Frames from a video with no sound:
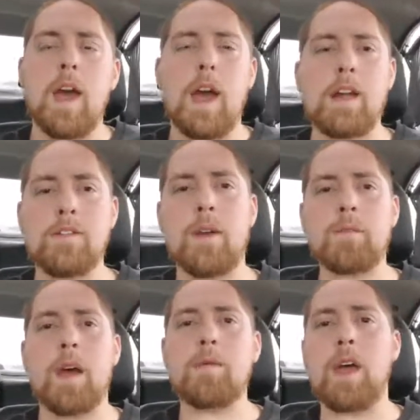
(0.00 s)
and
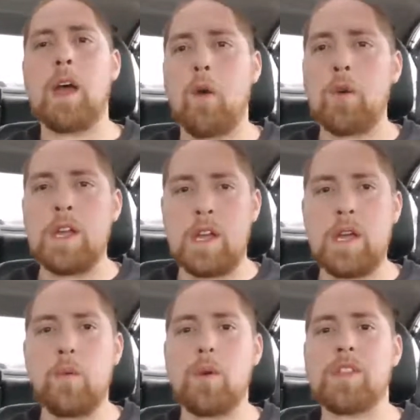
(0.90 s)
sometimes I only
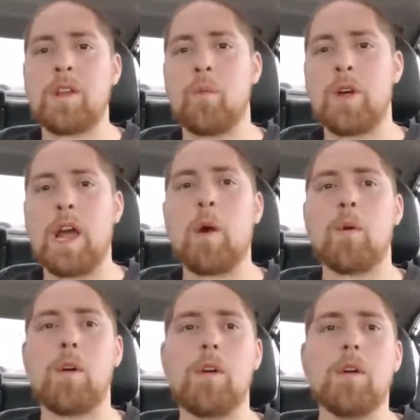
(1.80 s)
eat within 1
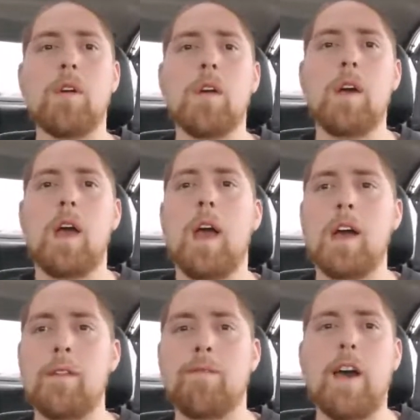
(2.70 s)
hour
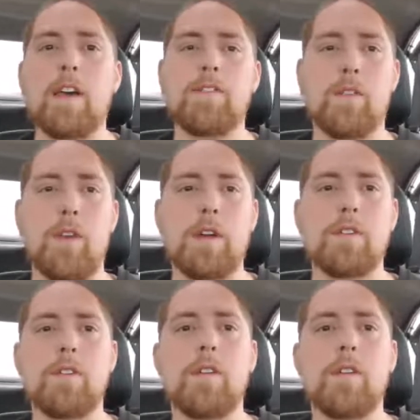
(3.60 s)
and fast the rest.